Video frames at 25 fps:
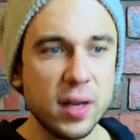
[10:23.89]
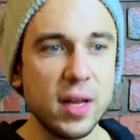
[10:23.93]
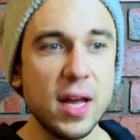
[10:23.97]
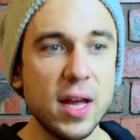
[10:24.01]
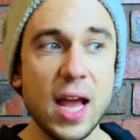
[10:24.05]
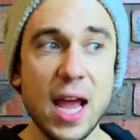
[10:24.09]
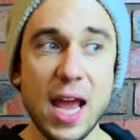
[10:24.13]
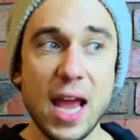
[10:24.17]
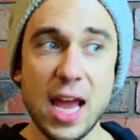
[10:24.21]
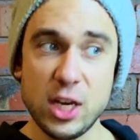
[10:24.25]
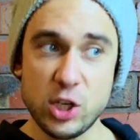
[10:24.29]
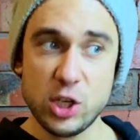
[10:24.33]

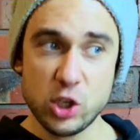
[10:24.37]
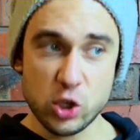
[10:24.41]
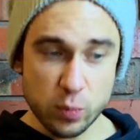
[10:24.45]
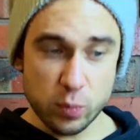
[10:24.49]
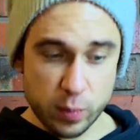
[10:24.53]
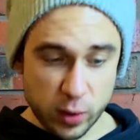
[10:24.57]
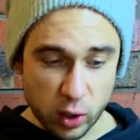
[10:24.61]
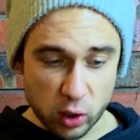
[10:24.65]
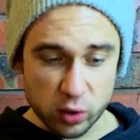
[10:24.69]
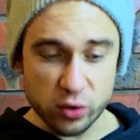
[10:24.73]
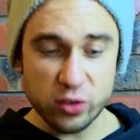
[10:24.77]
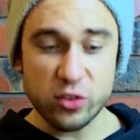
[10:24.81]
it should be
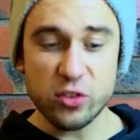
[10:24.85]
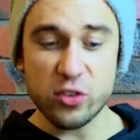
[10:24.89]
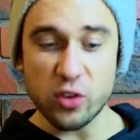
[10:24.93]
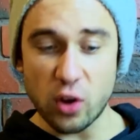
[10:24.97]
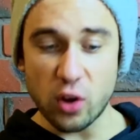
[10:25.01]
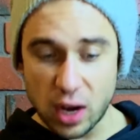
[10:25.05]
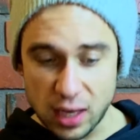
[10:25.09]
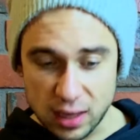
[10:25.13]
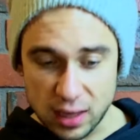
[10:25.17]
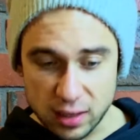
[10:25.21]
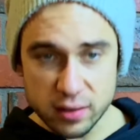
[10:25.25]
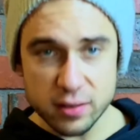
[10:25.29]
on
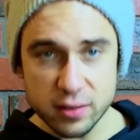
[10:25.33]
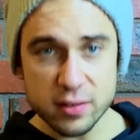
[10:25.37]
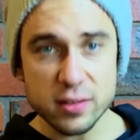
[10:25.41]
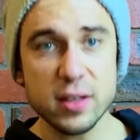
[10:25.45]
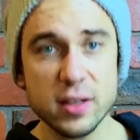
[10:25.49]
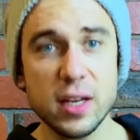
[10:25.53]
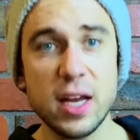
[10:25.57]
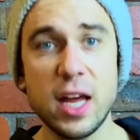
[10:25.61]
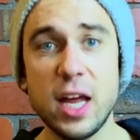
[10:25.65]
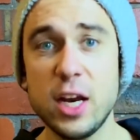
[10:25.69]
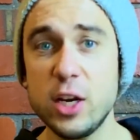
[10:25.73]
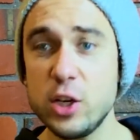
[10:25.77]
silent
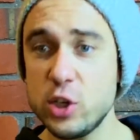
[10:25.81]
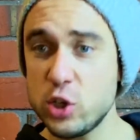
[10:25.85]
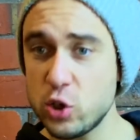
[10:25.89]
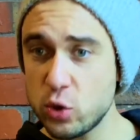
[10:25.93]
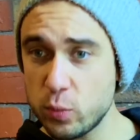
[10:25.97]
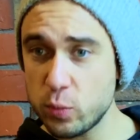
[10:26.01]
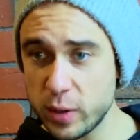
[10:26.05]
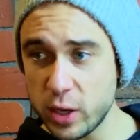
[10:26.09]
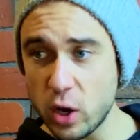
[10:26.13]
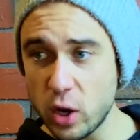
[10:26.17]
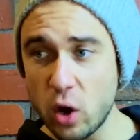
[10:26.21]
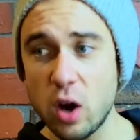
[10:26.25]
and it should
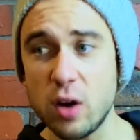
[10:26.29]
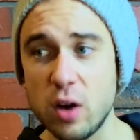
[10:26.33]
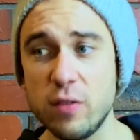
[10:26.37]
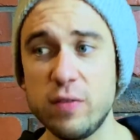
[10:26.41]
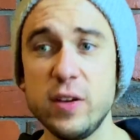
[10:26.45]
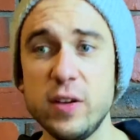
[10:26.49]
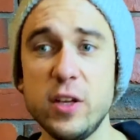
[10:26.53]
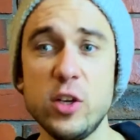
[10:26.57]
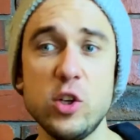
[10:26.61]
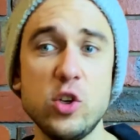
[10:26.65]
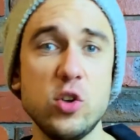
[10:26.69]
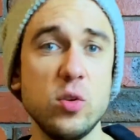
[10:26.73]
be off, and you
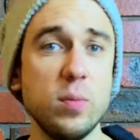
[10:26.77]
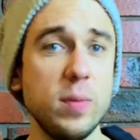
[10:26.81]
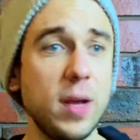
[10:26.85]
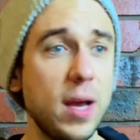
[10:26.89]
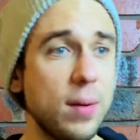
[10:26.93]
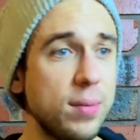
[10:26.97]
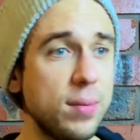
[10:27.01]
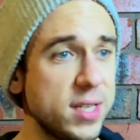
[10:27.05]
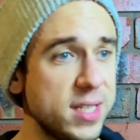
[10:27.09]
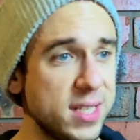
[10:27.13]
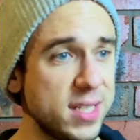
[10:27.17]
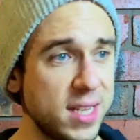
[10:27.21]
shouldn't be able to
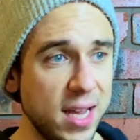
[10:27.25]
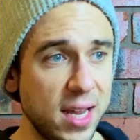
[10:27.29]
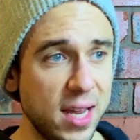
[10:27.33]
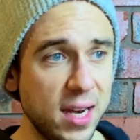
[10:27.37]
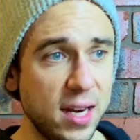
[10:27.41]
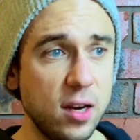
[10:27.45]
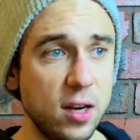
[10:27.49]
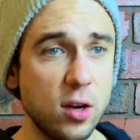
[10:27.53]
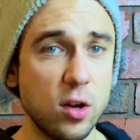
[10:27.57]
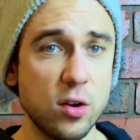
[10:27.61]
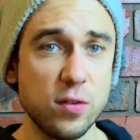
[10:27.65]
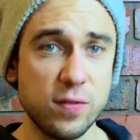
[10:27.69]
see any
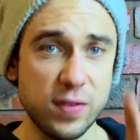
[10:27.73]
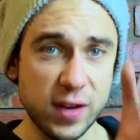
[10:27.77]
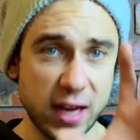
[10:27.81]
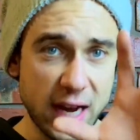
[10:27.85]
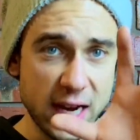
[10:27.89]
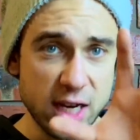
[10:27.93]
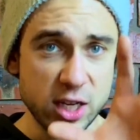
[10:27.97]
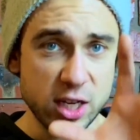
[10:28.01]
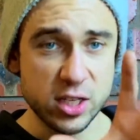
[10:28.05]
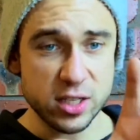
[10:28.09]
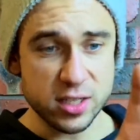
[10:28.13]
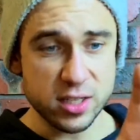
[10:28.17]

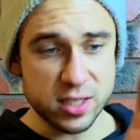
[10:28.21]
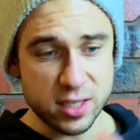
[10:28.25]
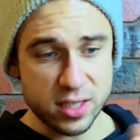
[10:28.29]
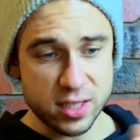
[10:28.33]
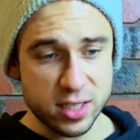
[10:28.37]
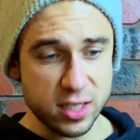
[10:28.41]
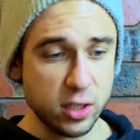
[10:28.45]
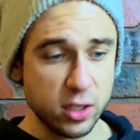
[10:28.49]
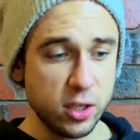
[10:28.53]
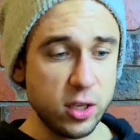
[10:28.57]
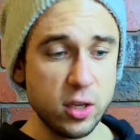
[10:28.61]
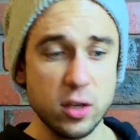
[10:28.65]
notifications until
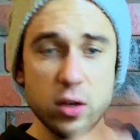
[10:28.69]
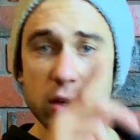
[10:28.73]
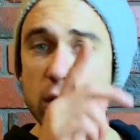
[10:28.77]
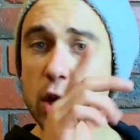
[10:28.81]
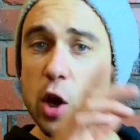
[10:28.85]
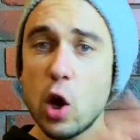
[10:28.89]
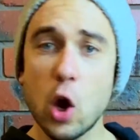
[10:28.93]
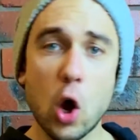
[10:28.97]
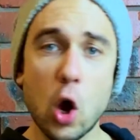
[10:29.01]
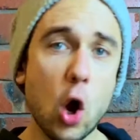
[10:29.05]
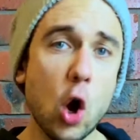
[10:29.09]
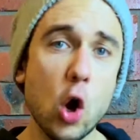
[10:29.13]
you
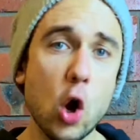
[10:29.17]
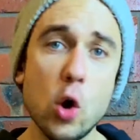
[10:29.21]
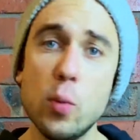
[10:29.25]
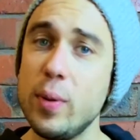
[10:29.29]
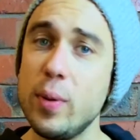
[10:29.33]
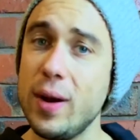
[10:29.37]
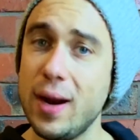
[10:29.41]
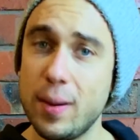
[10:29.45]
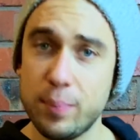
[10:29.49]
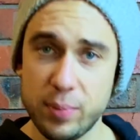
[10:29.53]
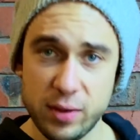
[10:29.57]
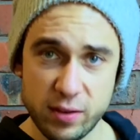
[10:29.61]
open
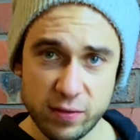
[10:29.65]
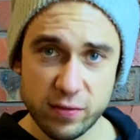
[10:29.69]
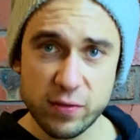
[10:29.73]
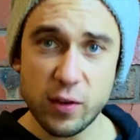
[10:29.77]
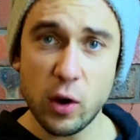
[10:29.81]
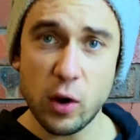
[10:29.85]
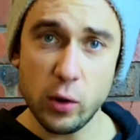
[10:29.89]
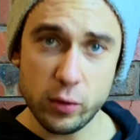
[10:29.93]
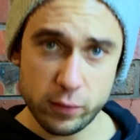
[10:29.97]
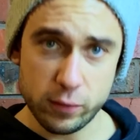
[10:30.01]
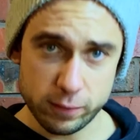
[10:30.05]
up your phone.